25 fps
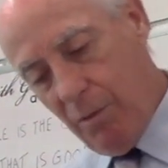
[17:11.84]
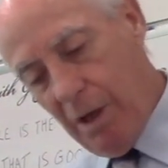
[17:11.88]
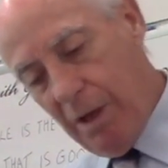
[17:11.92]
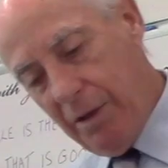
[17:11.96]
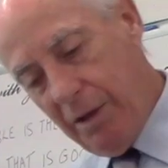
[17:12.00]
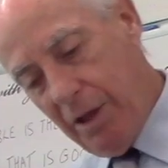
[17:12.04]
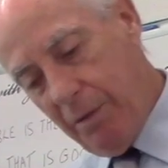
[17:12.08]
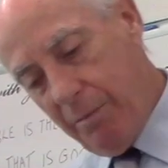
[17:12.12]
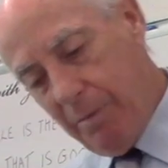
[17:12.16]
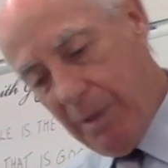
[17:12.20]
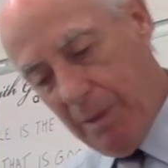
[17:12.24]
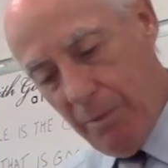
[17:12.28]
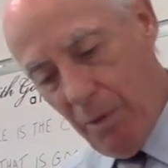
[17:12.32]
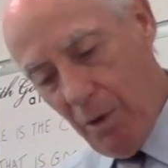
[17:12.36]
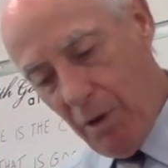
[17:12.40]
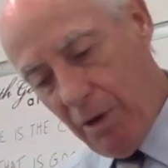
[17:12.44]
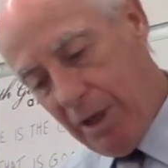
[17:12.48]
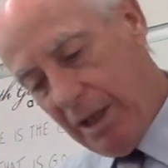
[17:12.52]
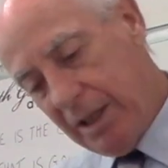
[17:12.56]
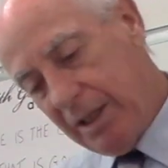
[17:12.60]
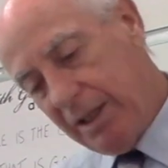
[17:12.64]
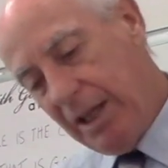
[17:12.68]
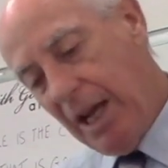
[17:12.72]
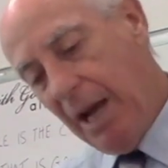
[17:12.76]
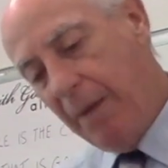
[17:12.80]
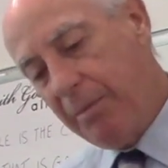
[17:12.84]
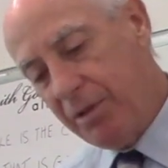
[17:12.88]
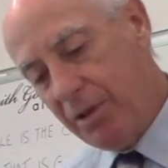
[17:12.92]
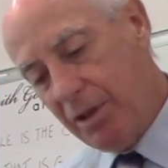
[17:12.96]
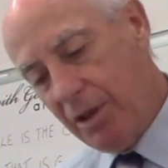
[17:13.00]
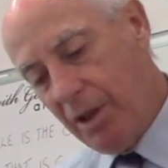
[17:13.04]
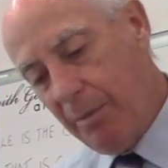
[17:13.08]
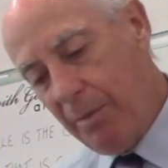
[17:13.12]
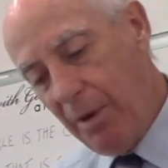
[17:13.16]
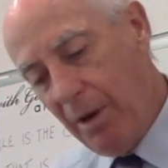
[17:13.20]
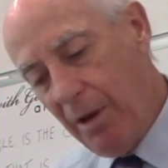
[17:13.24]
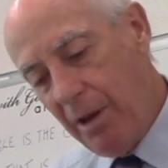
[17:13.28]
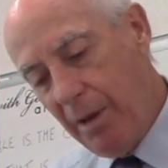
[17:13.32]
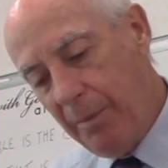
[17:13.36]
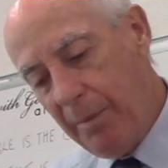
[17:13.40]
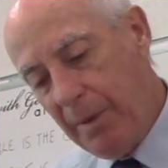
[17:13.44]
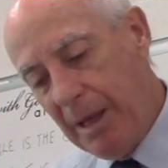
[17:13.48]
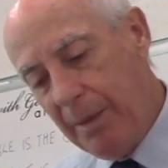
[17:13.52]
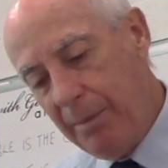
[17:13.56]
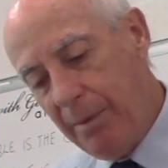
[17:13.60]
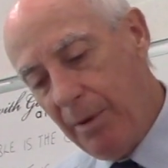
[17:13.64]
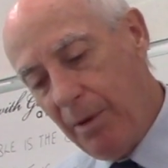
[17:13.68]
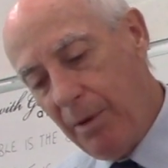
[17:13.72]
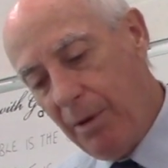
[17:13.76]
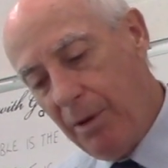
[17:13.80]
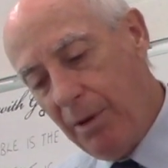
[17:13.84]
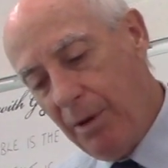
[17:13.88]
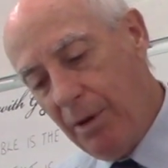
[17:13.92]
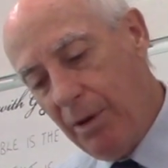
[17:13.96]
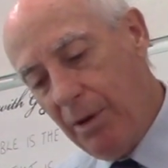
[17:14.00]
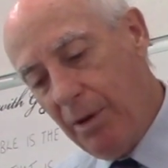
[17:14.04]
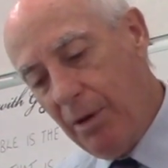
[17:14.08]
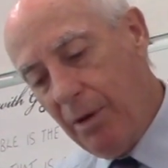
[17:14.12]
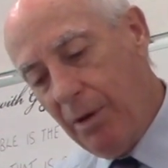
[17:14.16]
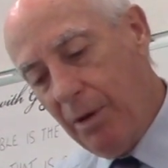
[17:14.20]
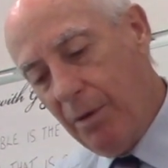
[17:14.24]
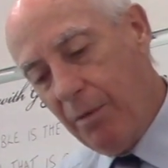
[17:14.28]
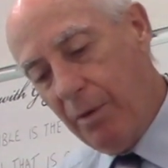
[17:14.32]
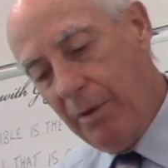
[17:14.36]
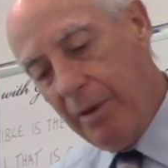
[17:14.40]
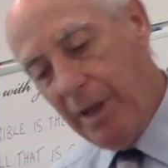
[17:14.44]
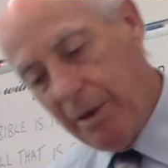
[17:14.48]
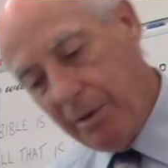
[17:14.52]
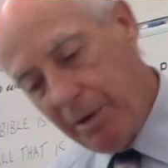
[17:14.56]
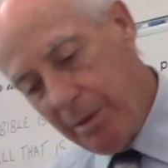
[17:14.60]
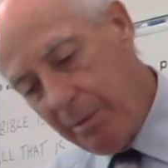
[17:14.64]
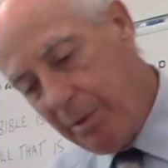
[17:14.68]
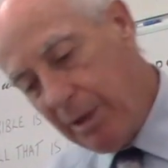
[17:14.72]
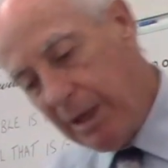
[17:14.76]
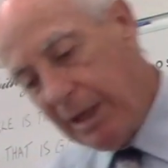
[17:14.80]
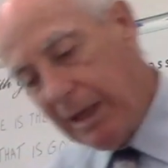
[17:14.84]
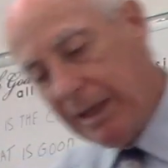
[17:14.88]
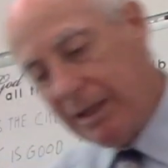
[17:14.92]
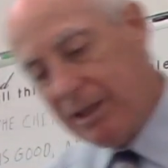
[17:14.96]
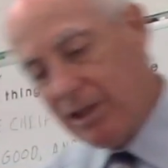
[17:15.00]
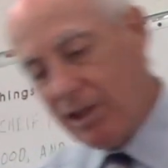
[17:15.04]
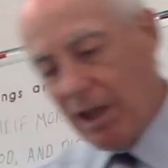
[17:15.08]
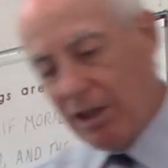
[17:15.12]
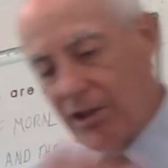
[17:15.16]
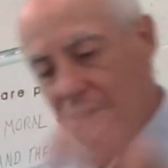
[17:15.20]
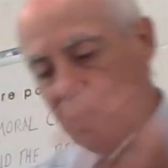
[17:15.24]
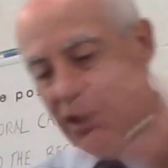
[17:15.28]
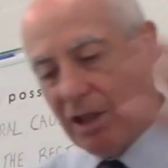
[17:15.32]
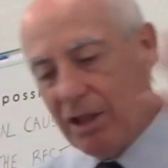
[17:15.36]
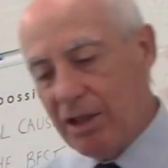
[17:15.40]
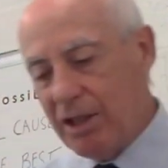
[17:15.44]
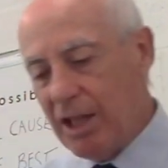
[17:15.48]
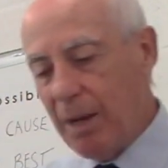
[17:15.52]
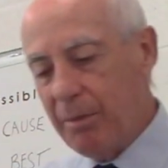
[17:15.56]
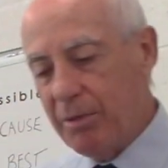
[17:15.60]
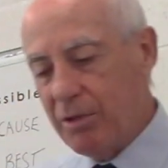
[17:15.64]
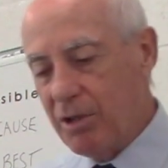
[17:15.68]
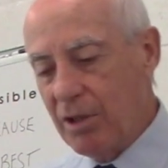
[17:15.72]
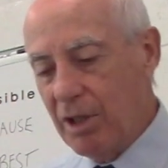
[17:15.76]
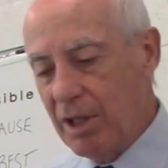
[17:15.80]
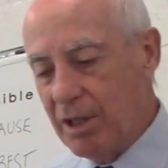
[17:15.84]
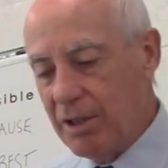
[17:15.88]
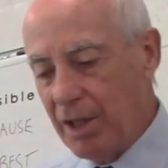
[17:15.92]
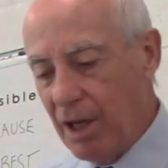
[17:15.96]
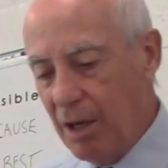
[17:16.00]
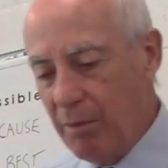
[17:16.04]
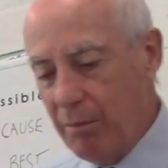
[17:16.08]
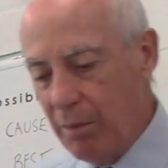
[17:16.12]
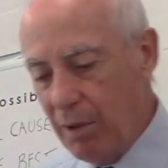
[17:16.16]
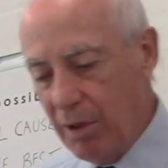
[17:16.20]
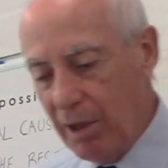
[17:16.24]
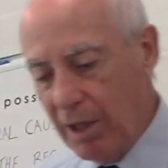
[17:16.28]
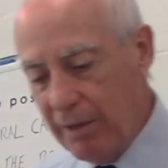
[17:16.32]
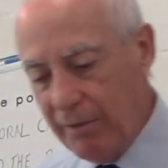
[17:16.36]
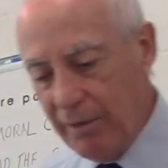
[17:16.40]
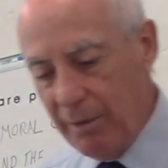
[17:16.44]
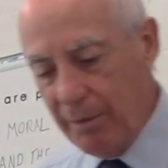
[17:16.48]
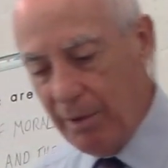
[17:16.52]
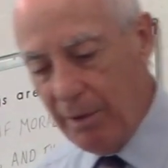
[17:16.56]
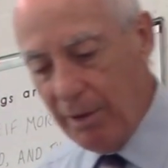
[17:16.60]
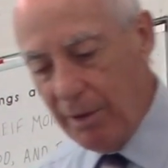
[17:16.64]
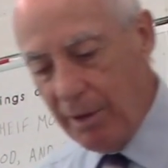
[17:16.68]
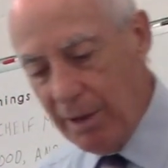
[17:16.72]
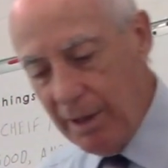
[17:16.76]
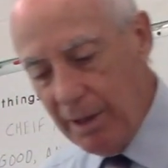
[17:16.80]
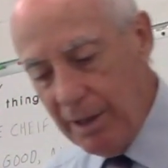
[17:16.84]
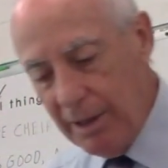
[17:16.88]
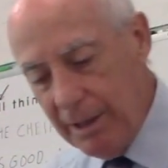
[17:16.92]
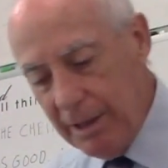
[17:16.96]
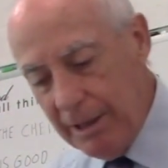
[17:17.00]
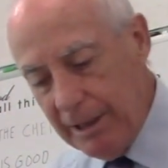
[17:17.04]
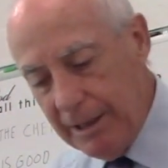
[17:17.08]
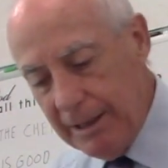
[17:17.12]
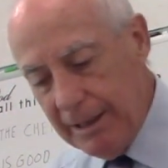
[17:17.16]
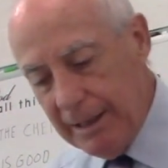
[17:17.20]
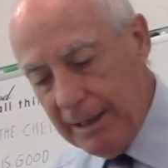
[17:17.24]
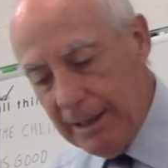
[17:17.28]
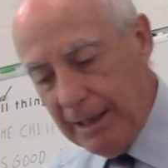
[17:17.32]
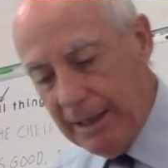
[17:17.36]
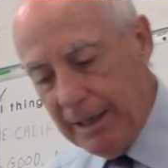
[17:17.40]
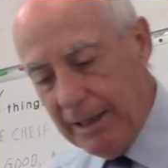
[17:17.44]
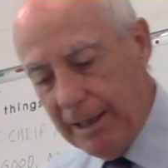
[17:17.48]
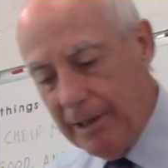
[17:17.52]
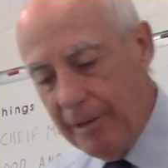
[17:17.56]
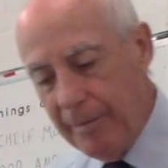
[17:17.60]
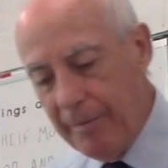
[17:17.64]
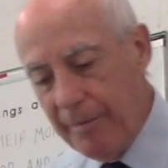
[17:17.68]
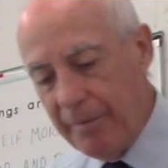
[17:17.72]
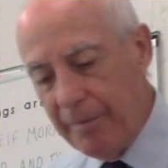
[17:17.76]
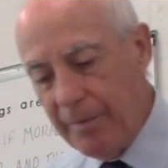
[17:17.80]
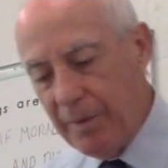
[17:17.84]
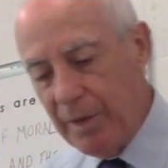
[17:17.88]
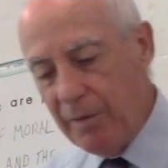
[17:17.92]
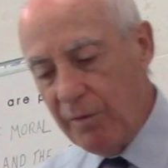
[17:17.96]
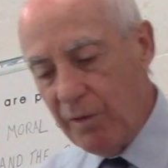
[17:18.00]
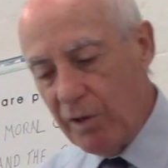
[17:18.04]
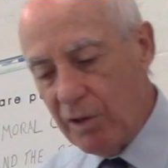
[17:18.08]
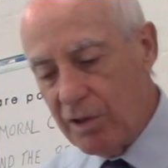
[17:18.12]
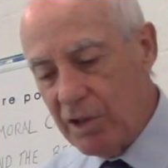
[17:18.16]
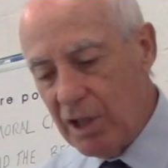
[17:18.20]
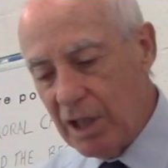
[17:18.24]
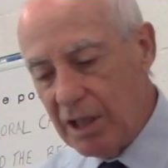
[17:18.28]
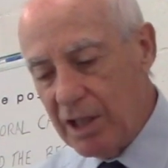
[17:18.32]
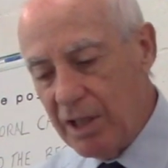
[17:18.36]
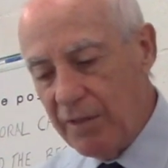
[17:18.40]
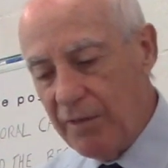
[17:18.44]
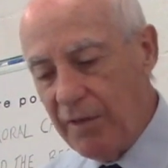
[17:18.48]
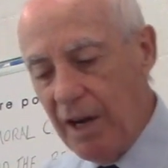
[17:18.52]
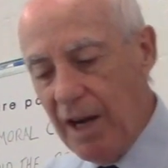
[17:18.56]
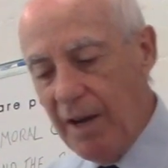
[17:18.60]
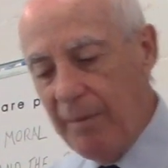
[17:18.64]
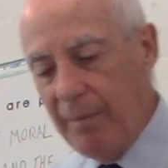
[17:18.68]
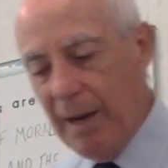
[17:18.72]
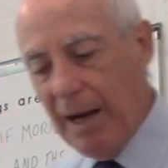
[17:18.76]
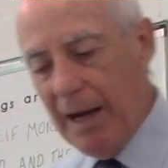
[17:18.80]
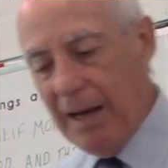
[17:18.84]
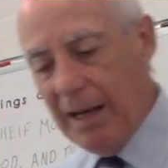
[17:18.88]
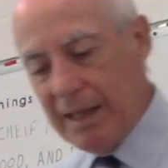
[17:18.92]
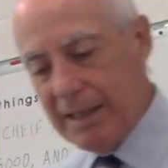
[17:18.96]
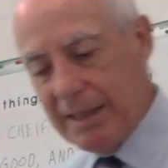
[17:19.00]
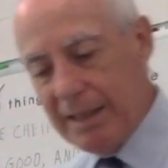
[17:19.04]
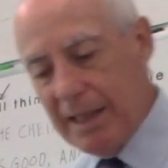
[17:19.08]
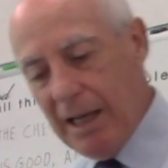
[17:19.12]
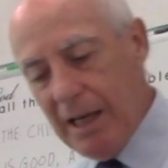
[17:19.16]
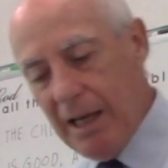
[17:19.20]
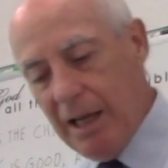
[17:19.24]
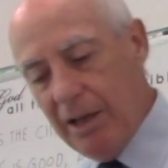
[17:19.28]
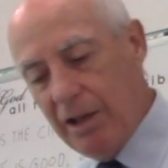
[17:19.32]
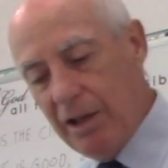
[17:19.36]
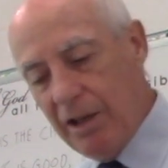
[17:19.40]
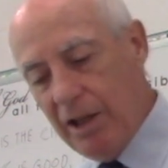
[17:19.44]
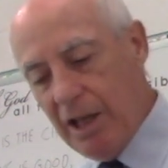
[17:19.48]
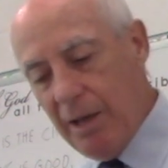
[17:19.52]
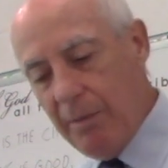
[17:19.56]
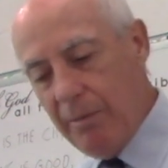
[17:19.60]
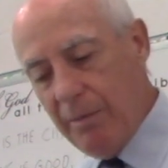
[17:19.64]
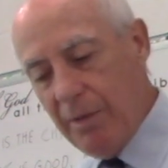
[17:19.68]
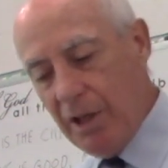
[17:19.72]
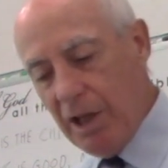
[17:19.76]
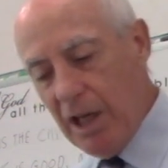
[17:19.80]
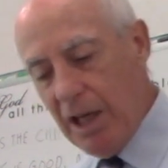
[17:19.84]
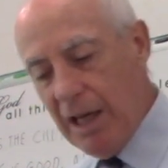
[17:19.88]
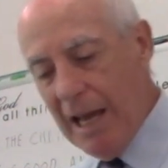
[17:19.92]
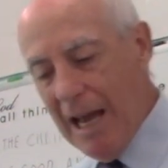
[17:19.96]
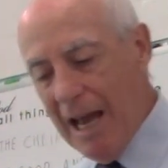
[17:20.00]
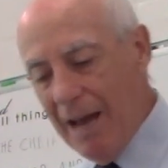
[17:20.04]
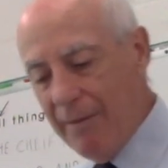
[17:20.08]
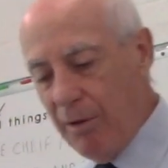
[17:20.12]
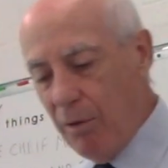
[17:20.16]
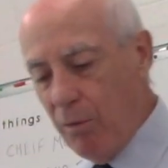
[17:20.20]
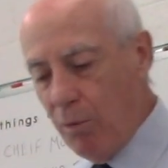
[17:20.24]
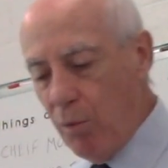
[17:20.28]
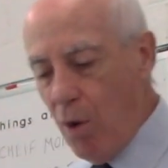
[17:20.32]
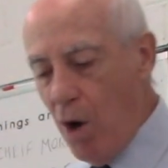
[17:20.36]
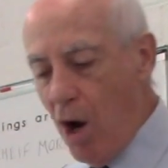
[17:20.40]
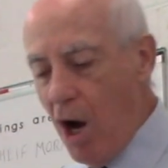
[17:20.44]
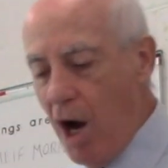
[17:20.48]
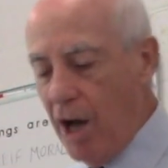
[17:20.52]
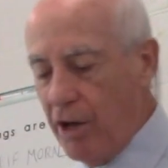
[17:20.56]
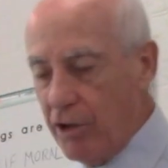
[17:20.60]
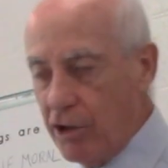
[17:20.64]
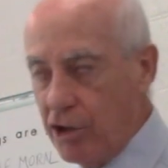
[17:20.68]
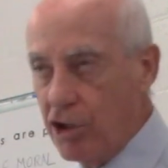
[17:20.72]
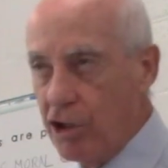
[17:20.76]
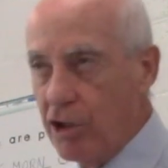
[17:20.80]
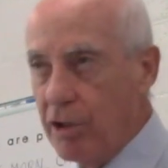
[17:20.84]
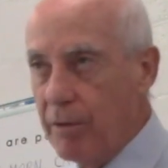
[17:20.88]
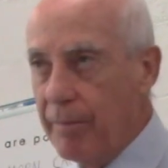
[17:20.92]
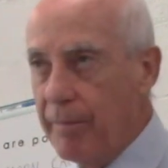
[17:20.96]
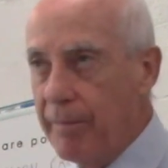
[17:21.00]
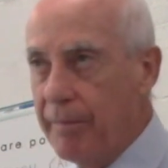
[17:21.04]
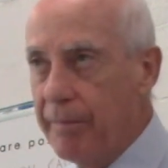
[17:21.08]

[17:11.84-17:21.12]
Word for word: there to be more deception upon the people. When they were bringing such deception, it's unbelievable. Verse 65, Pilate said unto them, ye have a watch.